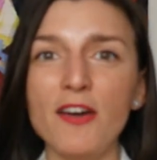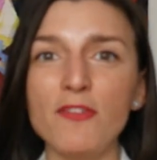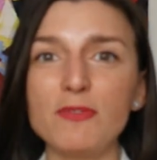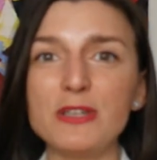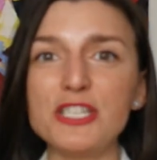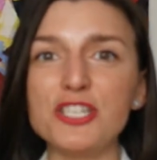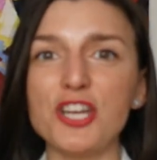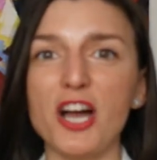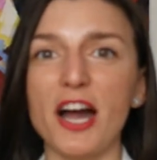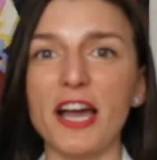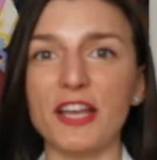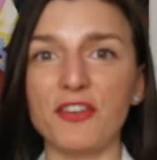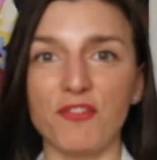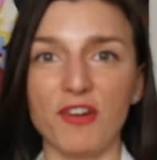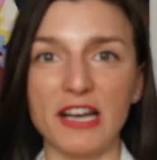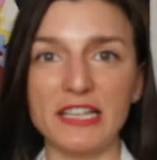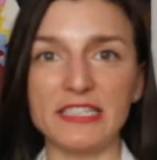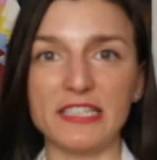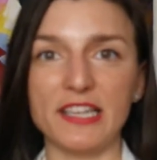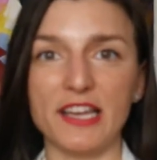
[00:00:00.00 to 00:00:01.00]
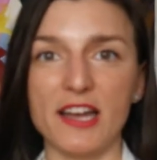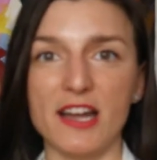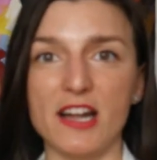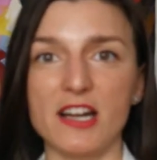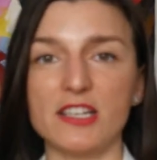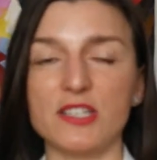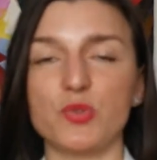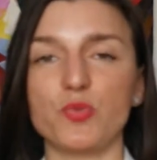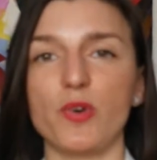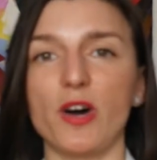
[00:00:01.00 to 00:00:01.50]
which I invited
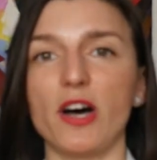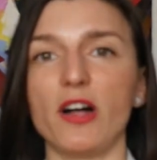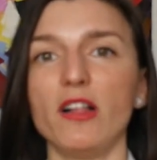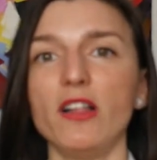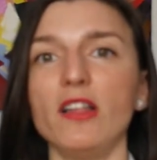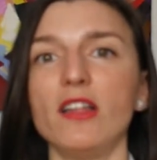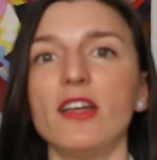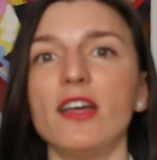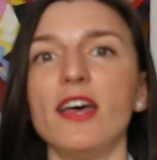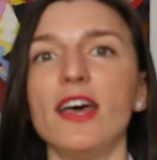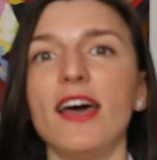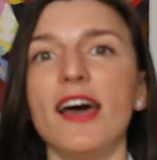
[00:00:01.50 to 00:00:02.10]
her as well.